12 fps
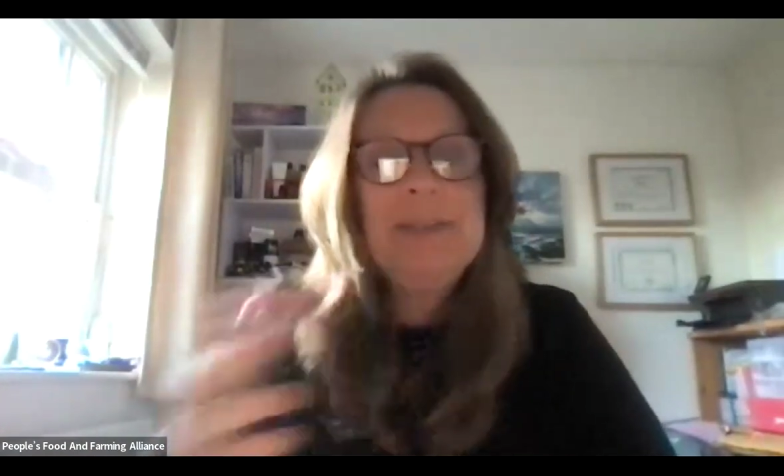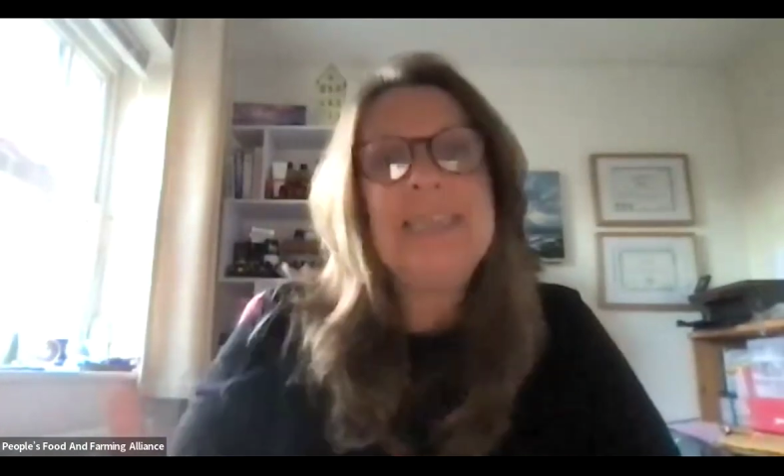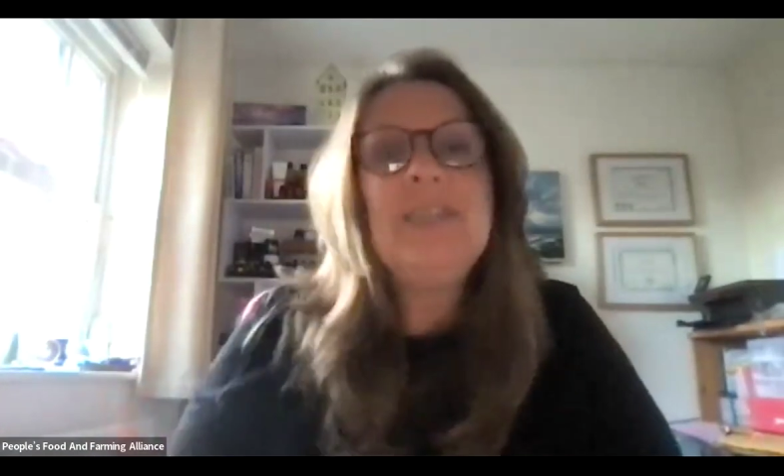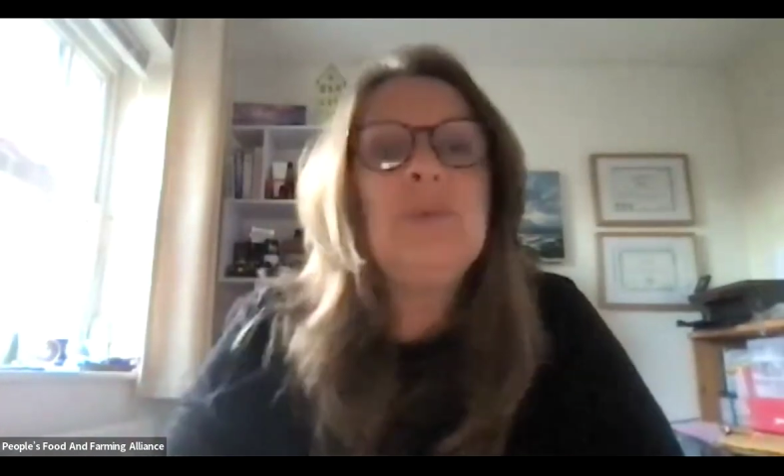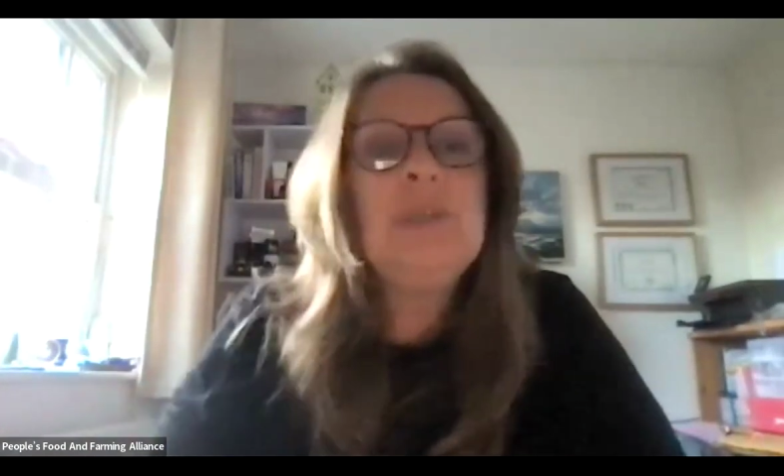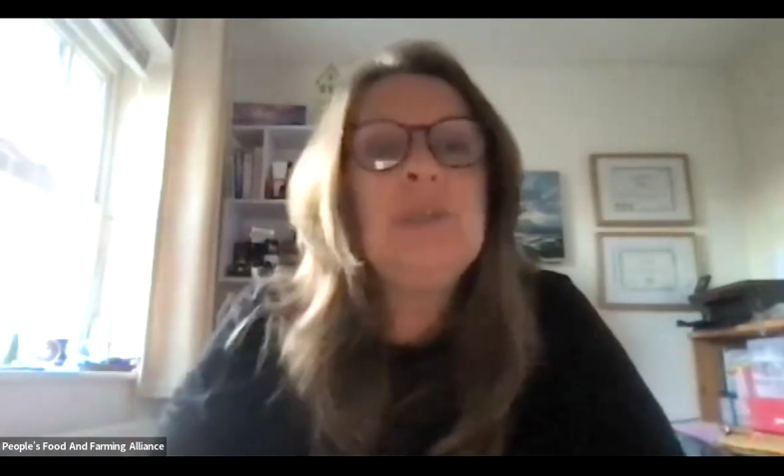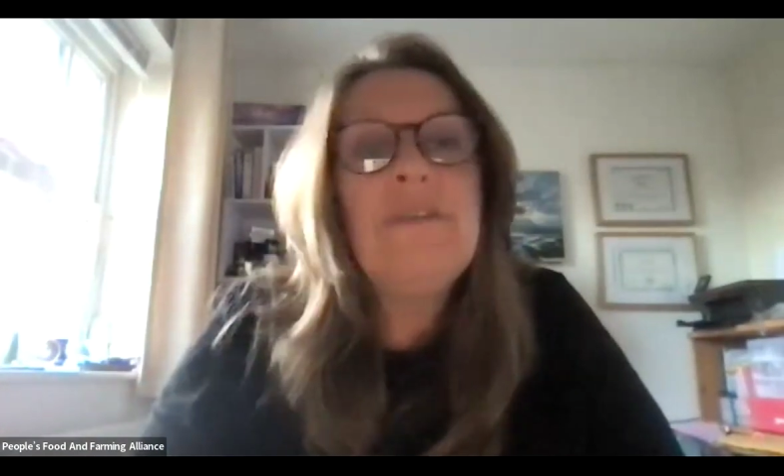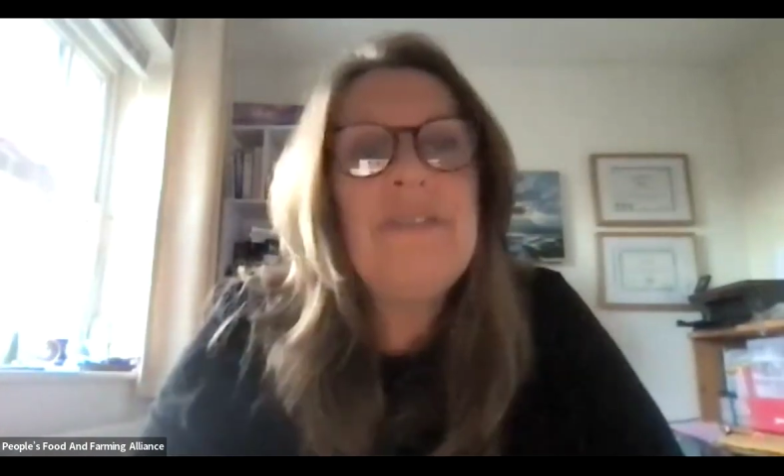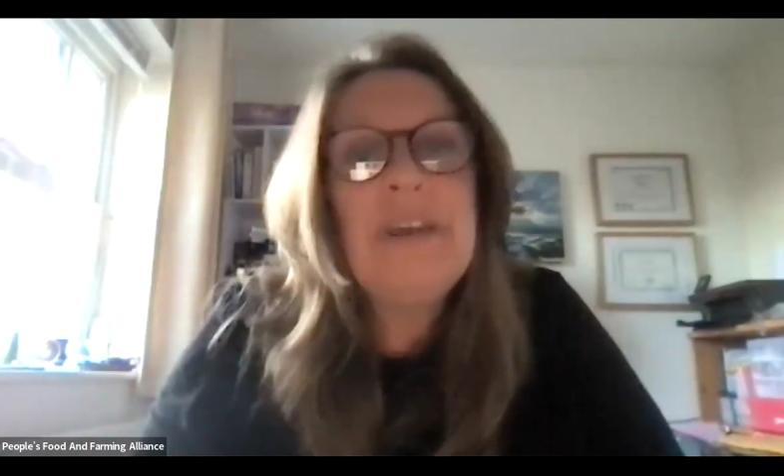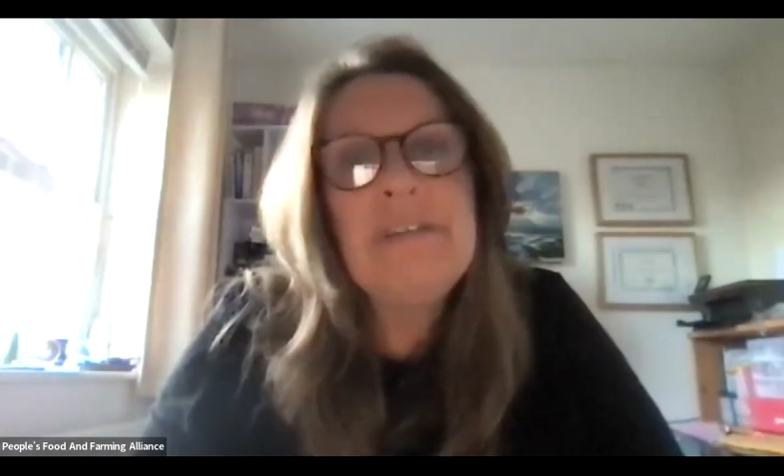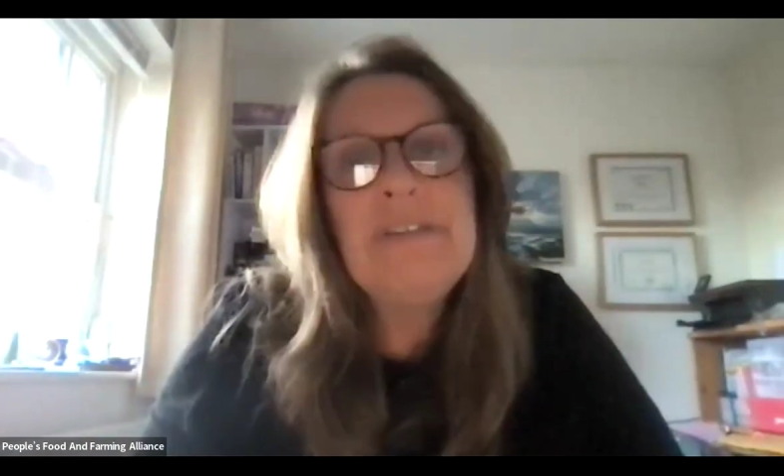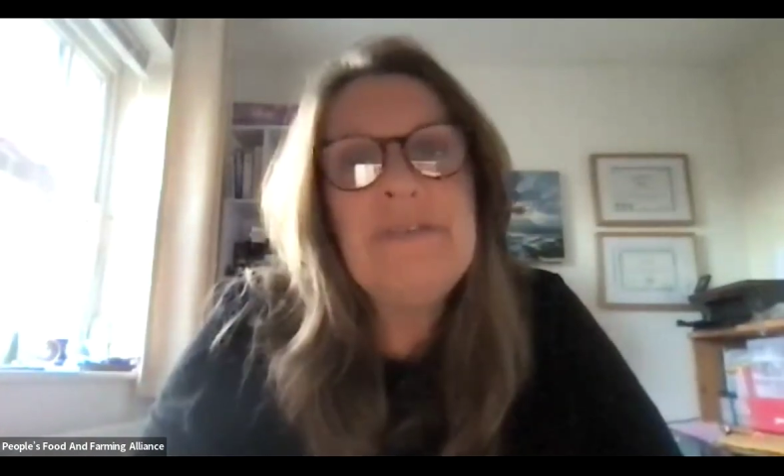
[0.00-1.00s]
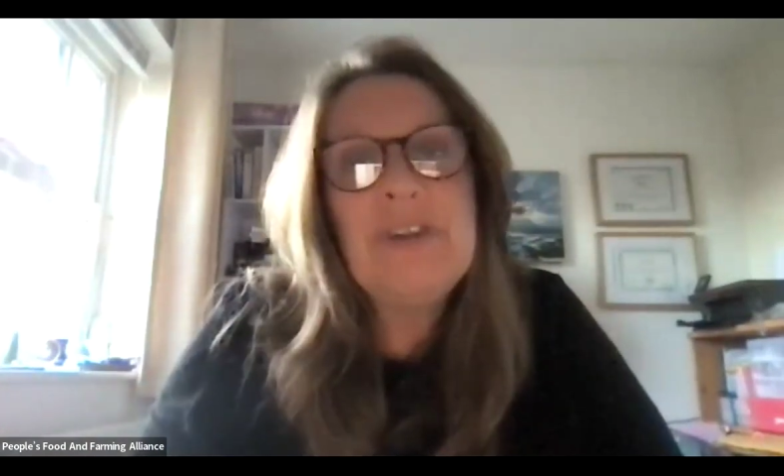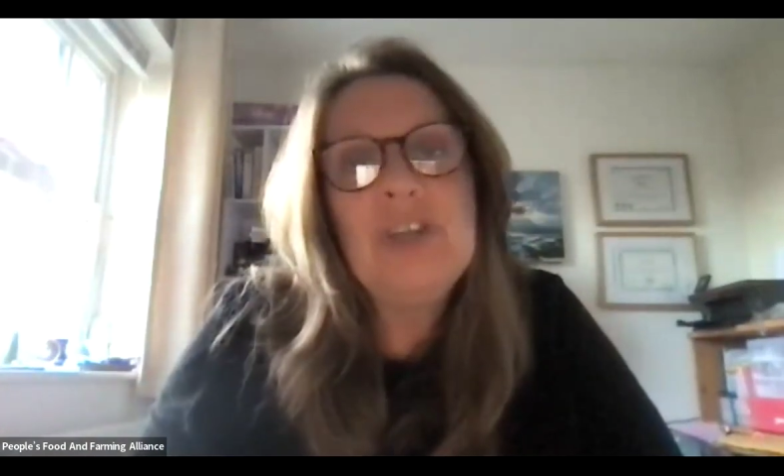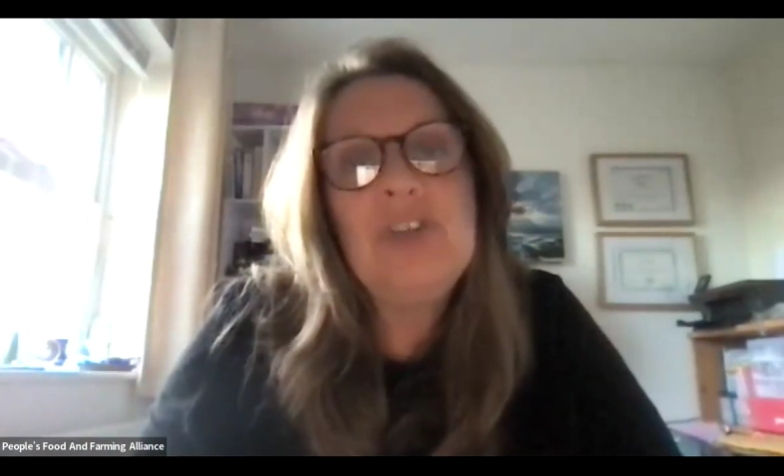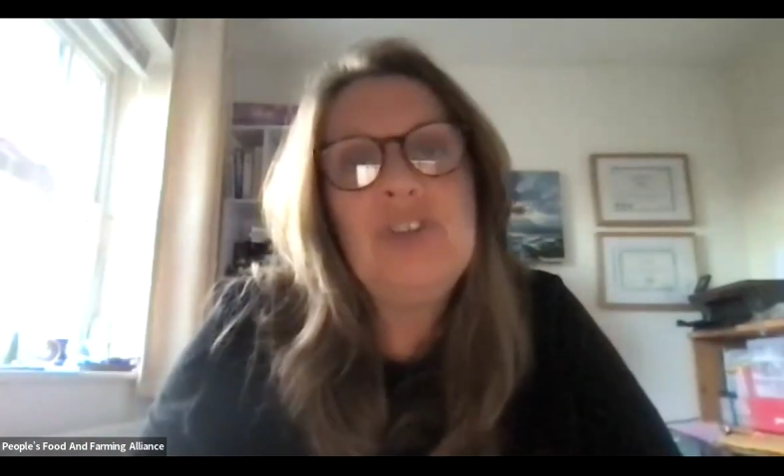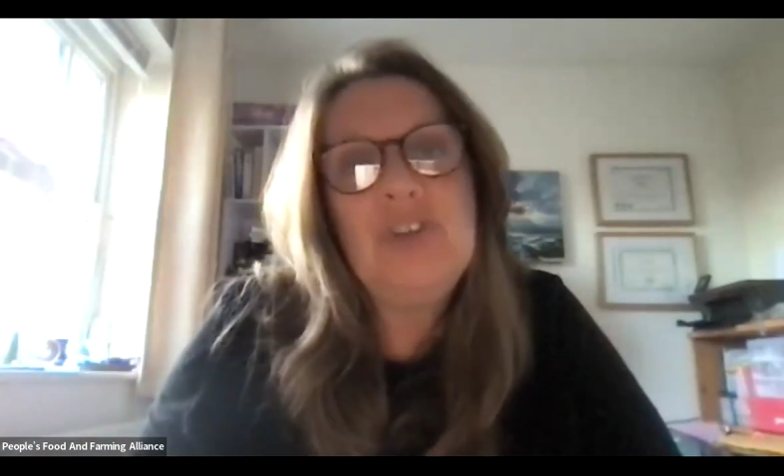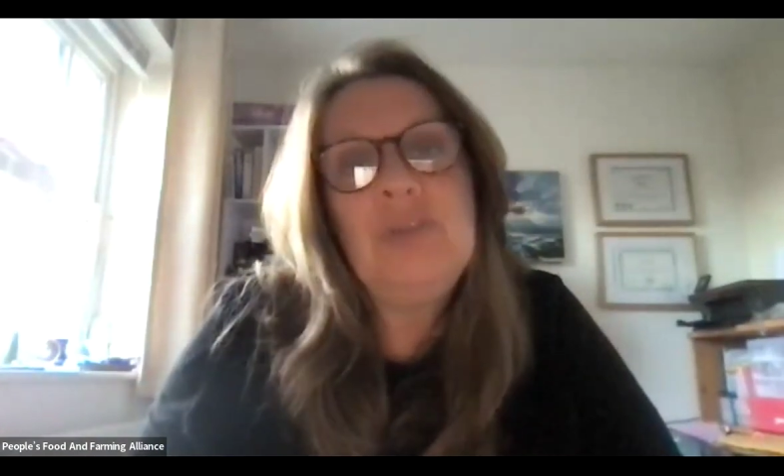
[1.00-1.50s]
This was her very
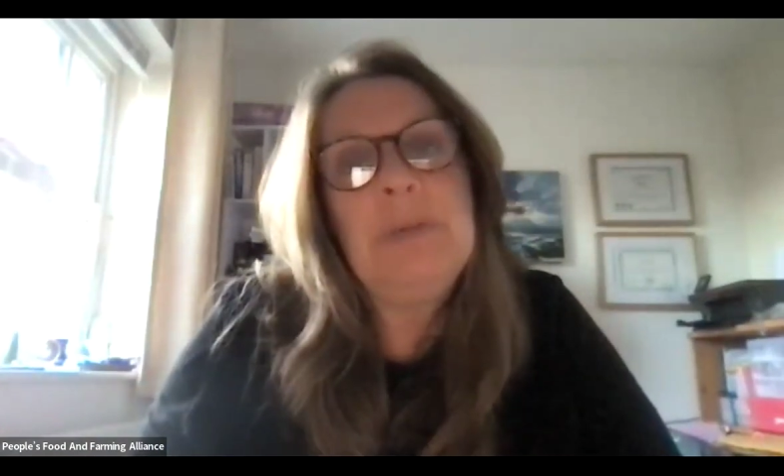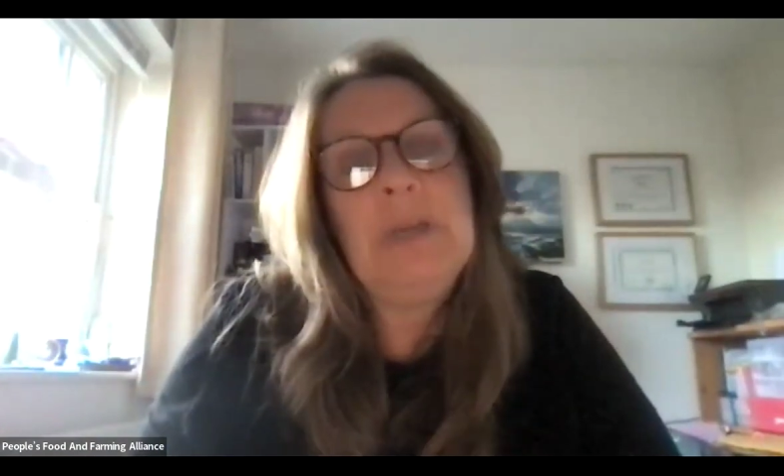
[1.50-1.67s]
first Zoom,